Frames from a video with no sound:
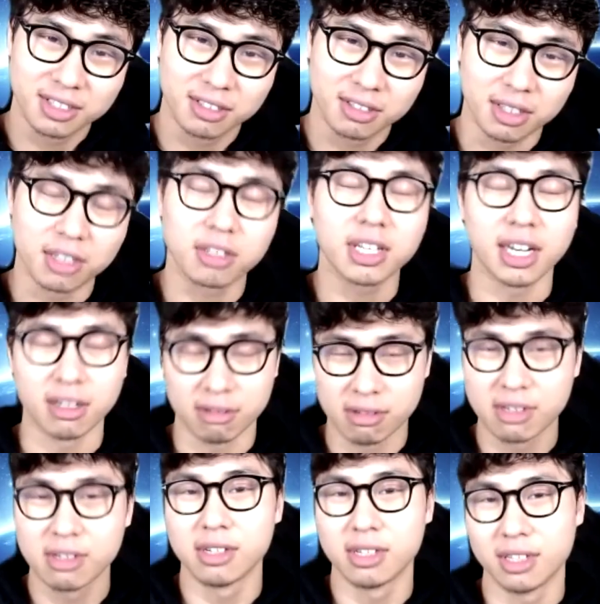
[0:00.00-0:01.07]
Okay.
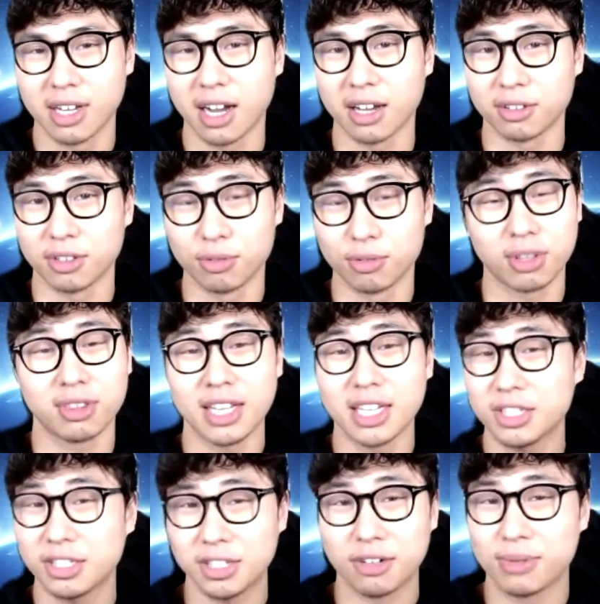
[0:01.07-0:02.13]
Yeah, you would
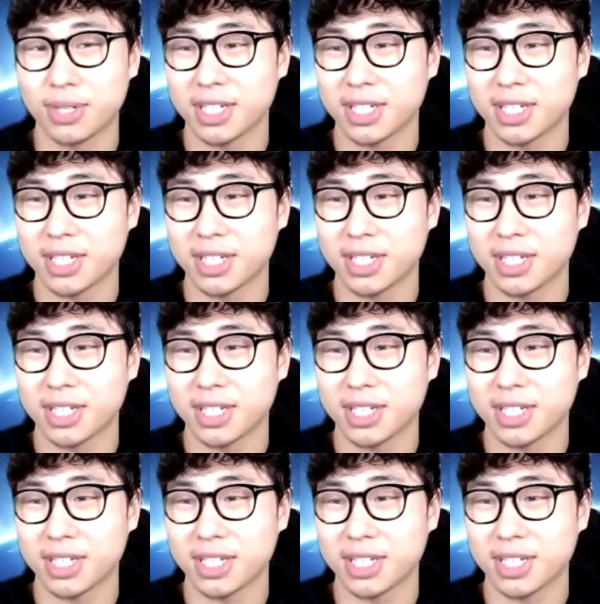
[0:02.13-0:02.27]
think so,